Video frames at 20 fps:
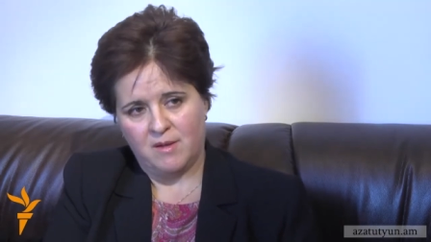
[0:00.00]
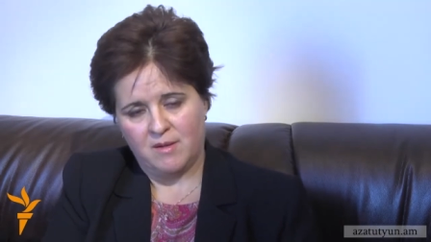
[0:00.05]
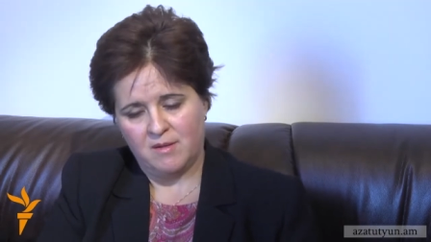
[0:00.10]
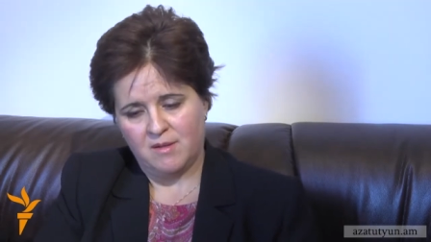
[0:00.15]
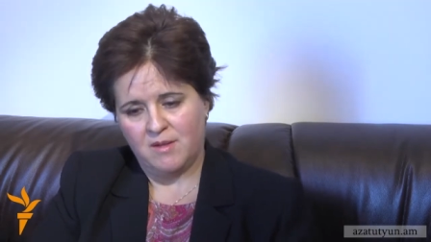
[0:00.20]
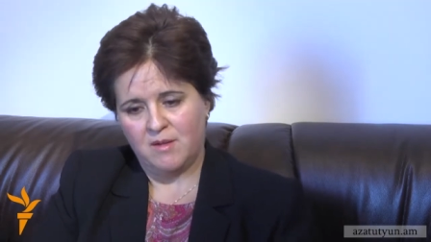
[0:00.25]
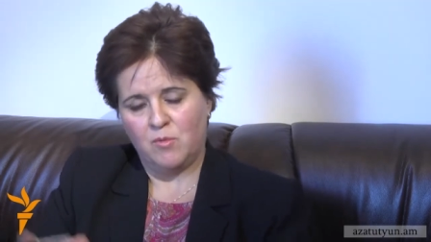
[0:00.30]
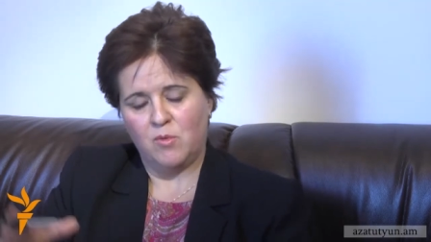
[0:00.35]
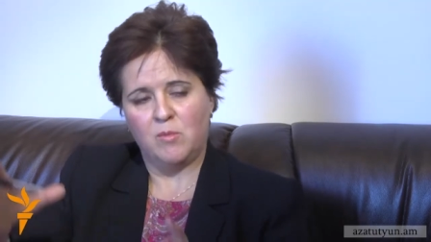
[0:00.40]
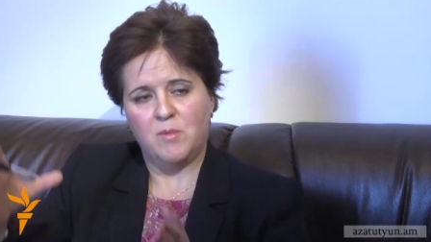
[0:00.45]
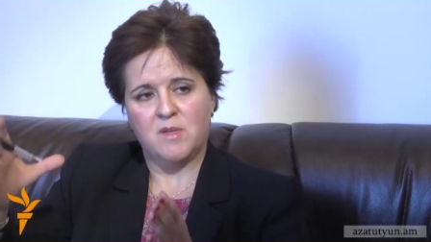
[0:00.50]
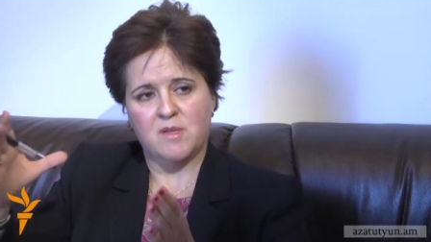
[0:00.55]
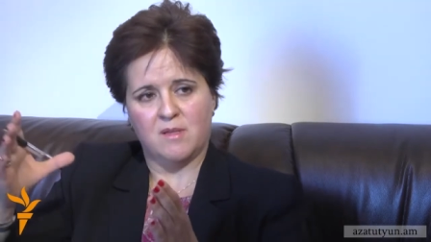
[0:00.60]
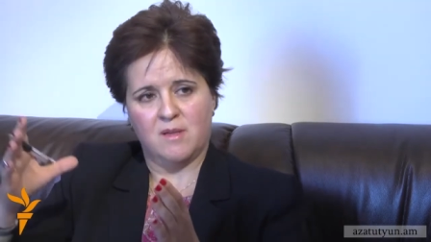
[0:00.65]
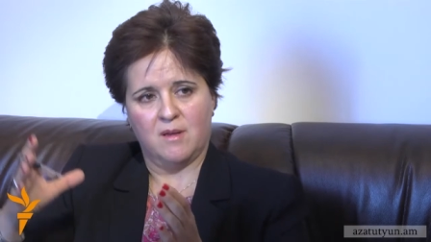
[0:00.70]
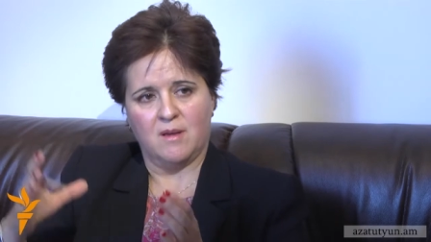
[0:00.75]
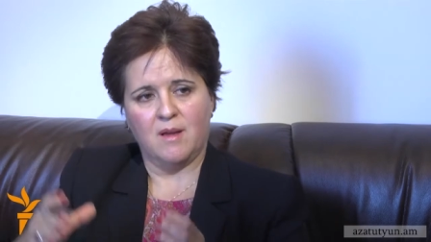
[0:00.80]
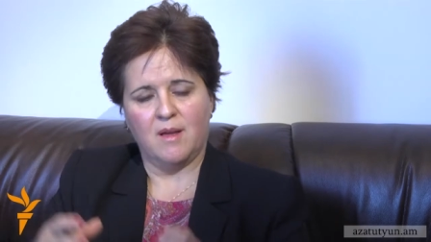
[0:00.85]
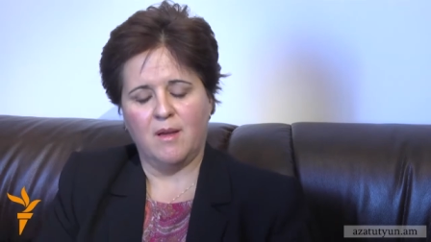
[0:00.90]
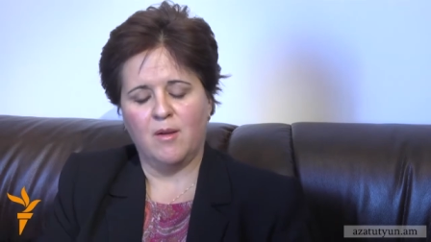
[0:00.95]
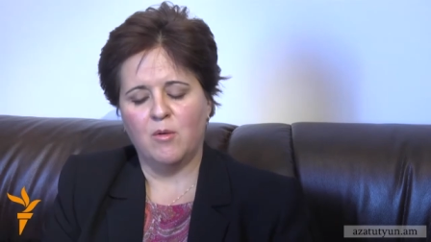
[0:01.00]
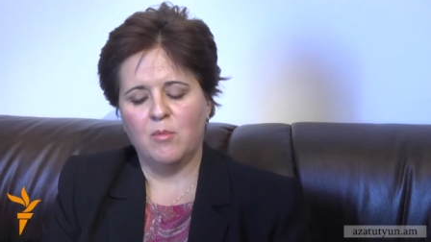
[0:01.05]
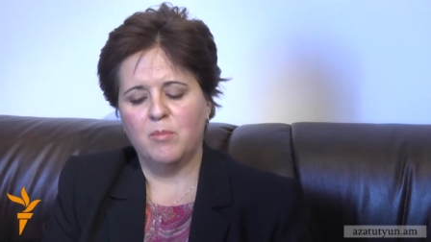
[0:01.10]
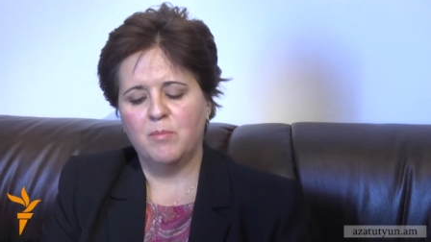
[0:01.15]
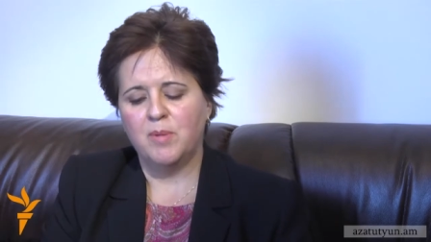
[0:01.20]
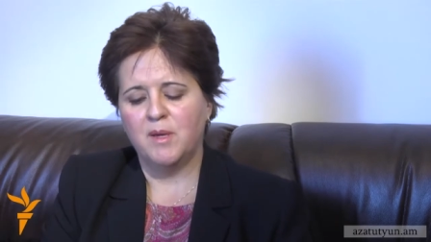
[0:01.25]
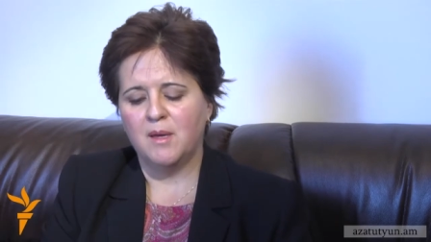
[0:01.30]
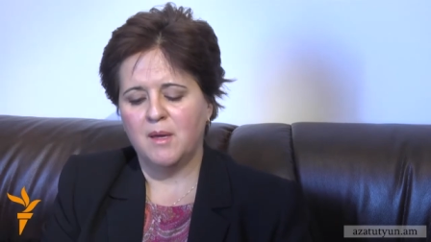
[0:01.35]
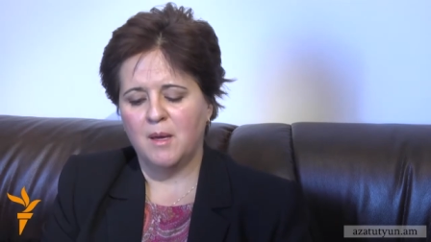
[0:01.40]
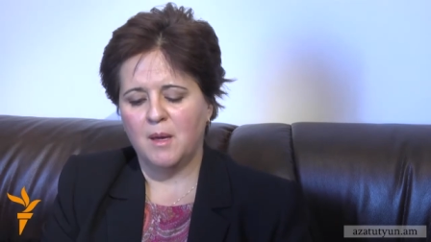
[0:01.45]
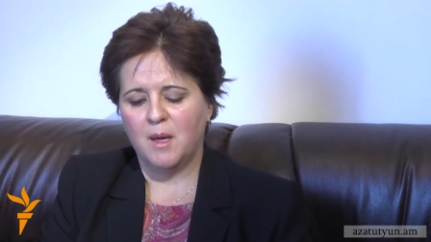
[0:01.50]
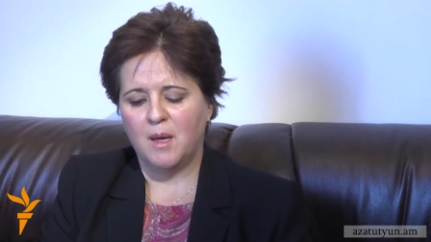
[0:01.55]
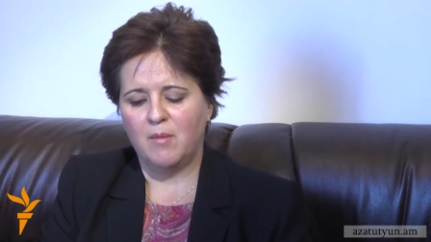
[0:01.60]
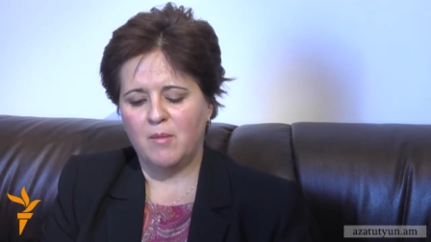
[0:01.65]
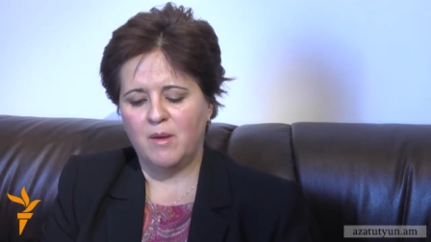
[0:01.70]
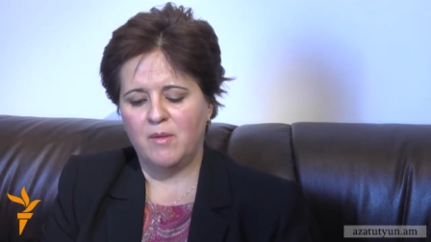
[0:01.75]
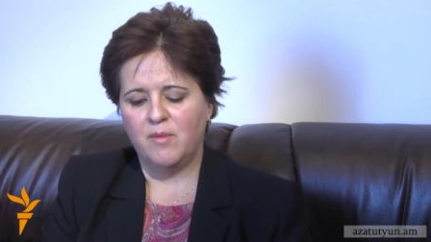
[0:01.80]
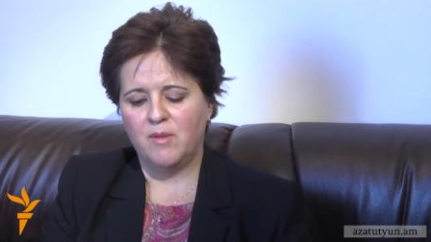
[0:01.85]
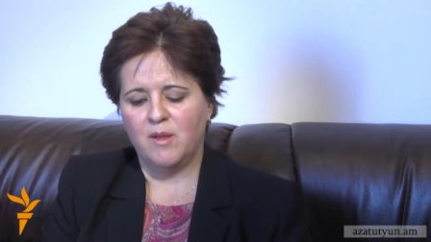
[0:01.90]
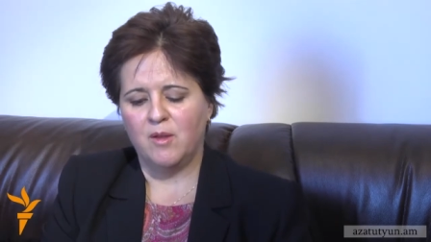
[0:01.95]
and there will be some kind of picking
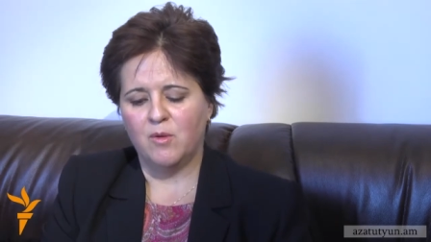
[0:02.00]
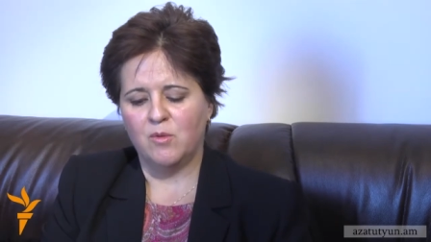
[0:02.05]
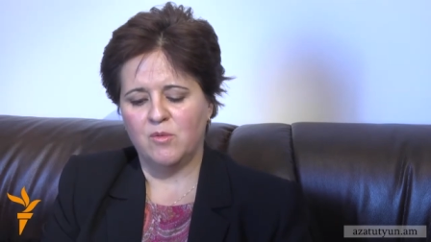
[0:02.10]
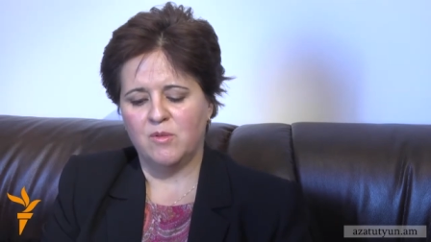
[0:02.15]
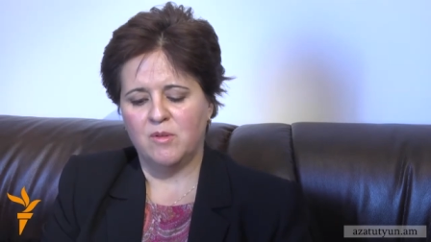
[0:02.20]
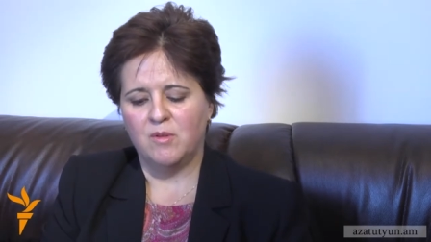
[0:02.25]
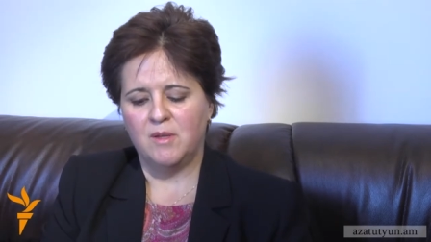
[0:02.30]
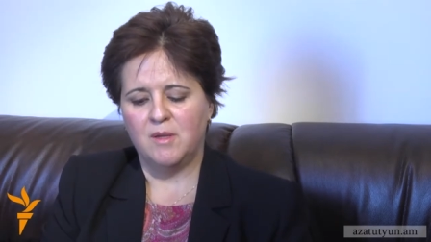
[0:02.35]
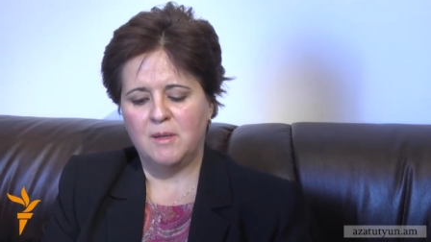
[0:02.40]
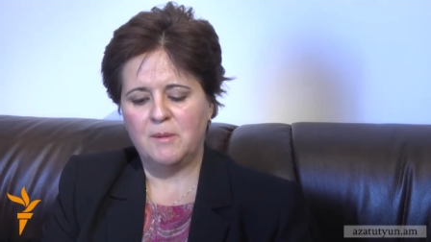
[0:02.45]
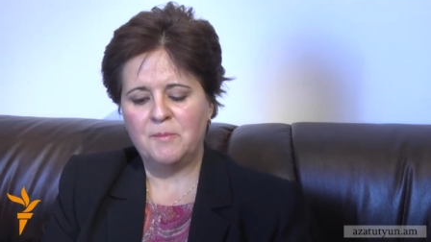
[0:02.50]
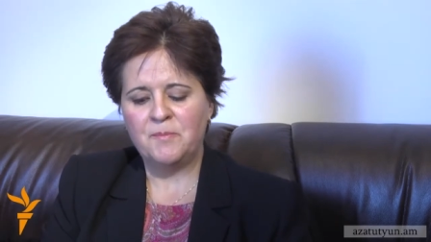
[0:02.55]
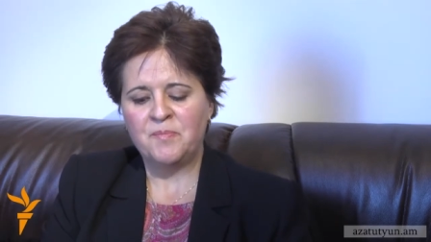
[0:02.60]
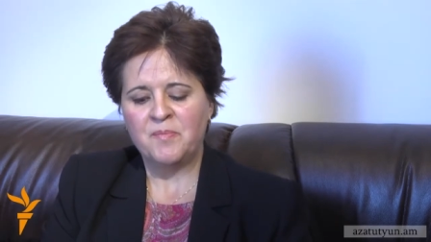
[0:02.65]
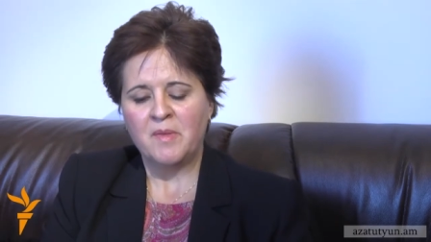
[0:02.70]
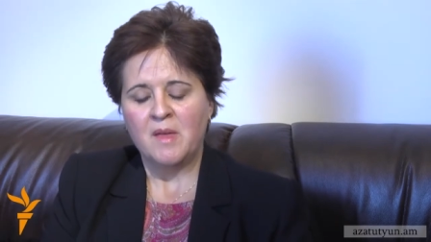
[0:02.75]
up at the end of the year.